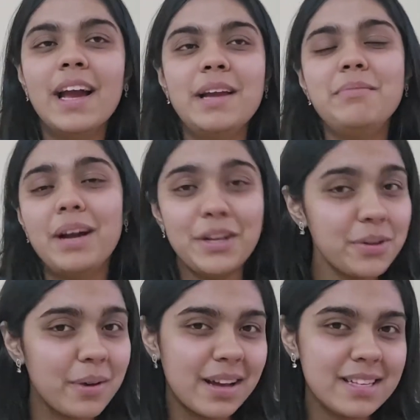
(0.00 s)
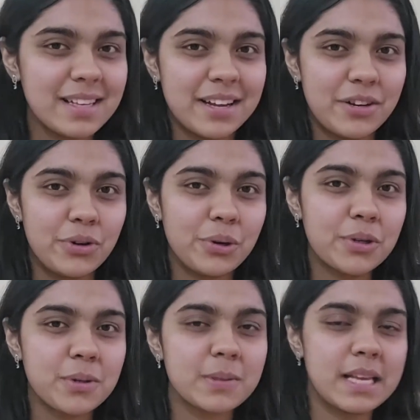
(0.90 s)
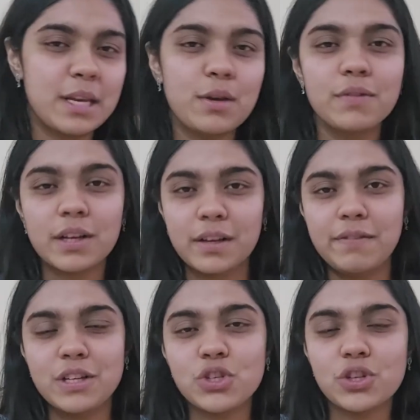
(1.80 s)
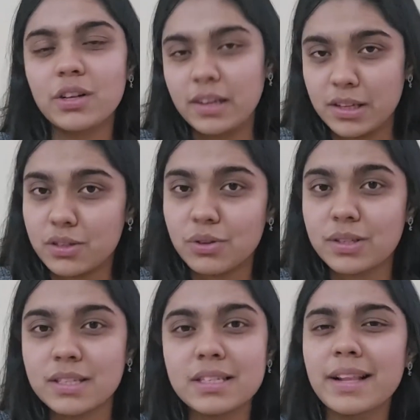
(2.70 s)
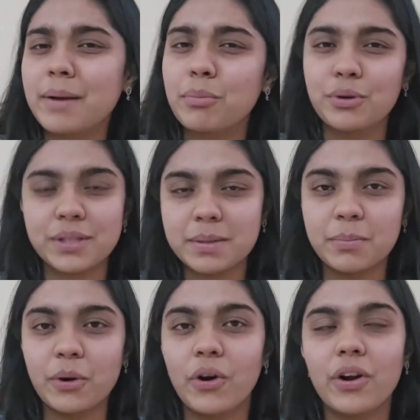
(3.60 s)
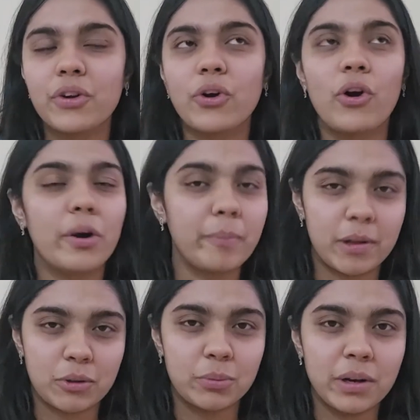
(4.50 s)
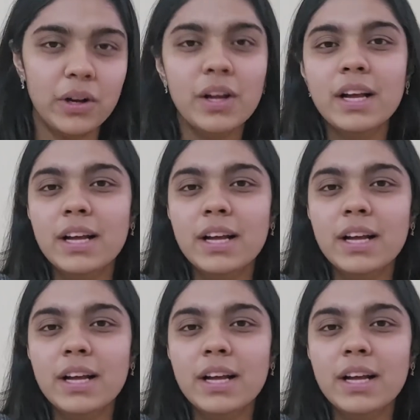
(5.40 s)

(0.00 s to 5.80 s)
And mind you guys, I did not use any of the conventional resources like Boards and Beyond or Pathoma.